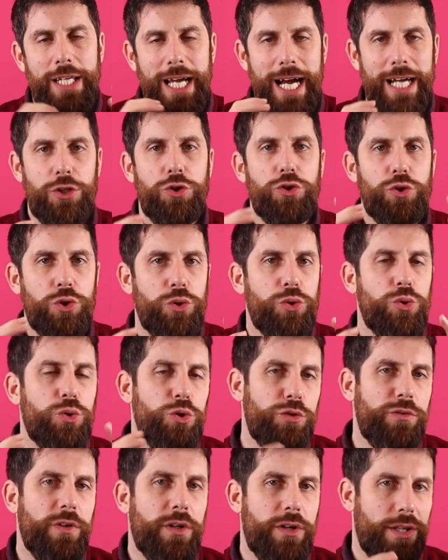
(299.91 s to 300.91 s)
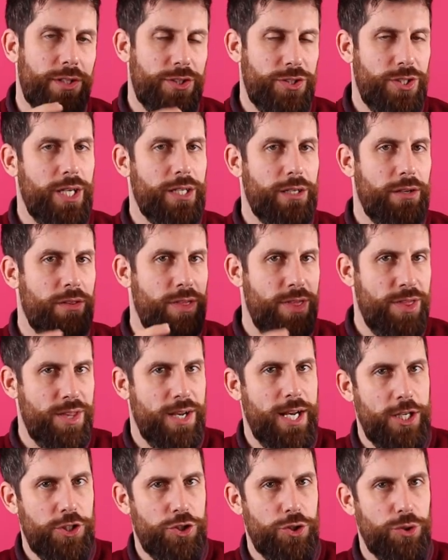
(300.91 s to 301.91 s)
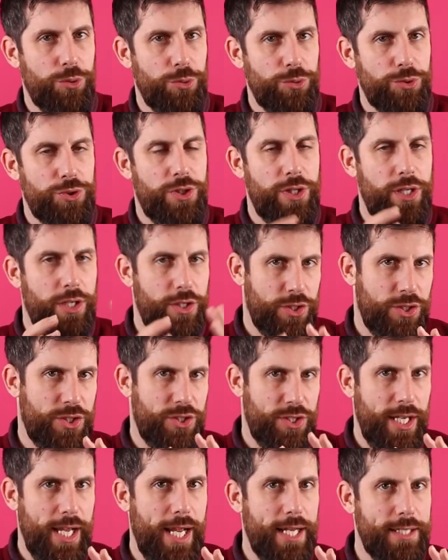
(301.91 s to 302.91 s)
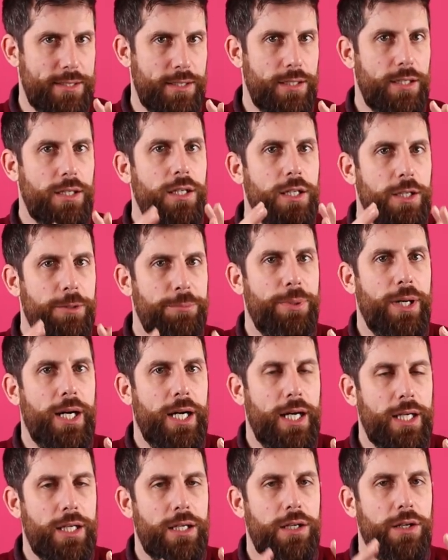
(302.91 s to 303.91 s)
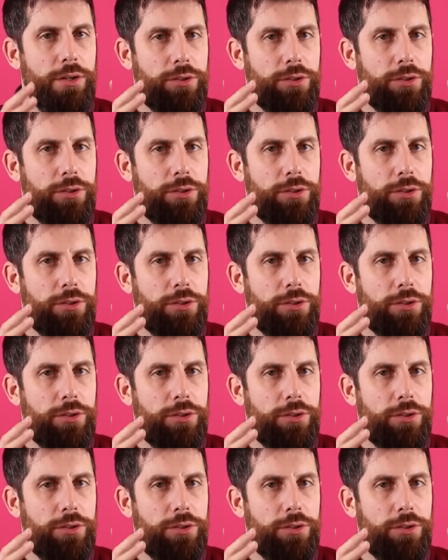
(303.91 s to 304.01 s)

cannot go over the certain thresholds that are set by